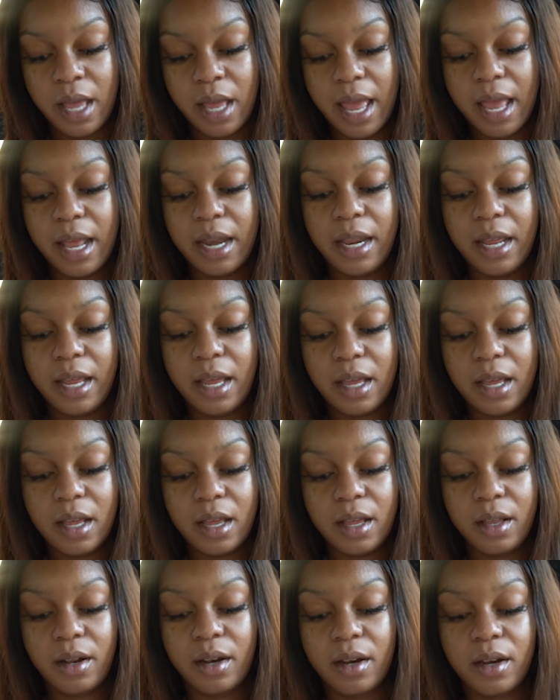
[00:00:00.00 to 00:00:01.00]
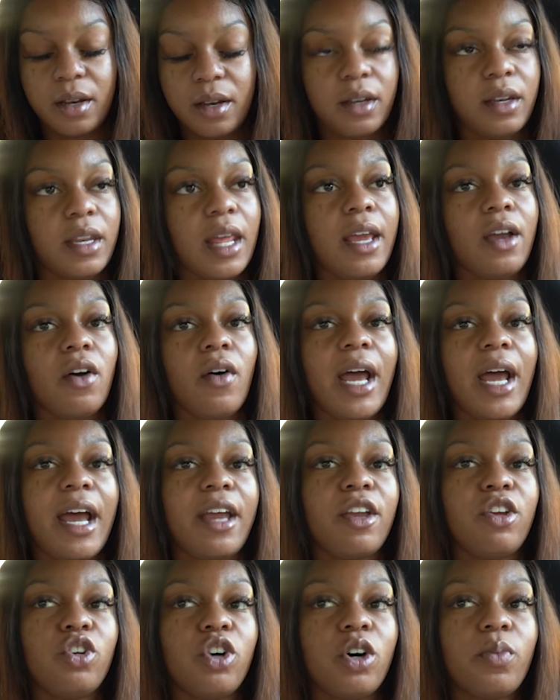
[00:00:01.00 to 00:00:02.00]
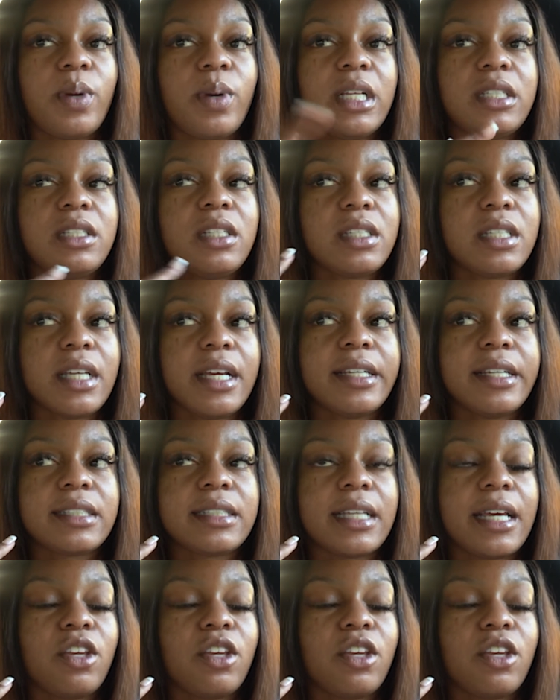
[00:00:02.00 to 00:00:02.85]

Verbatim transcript: And then they gonna have you do a P T test.